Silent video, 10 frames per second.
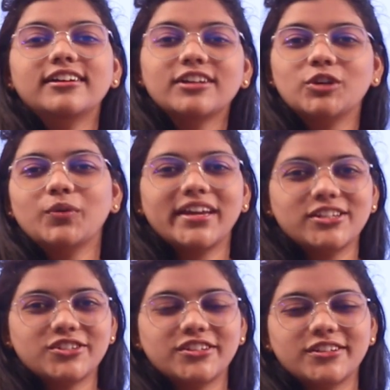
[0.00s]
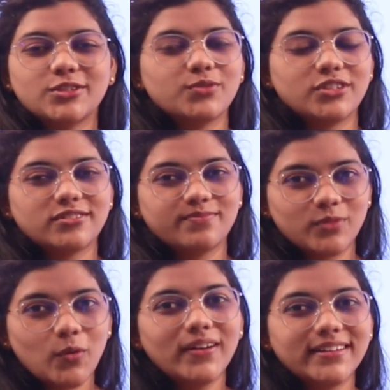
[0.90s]
QA engineers, which is
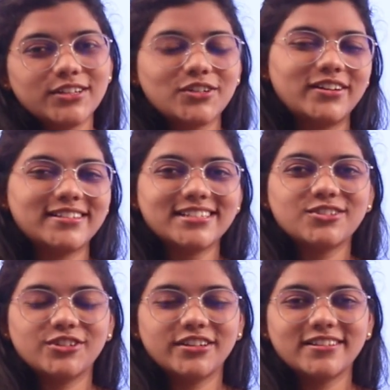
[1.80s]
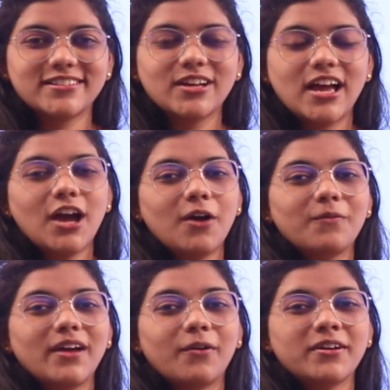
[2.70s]
quality assurance engineers.
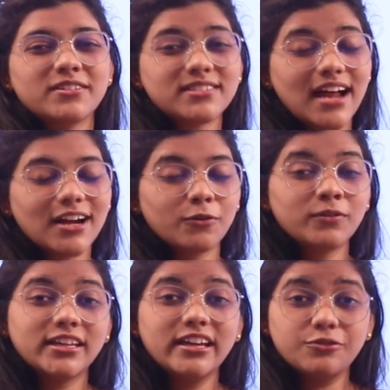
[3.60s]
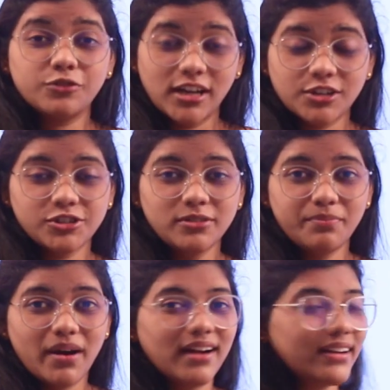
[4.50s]
We are going to start off with the introduction
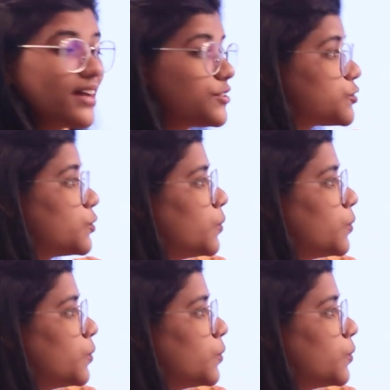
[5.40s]
part as to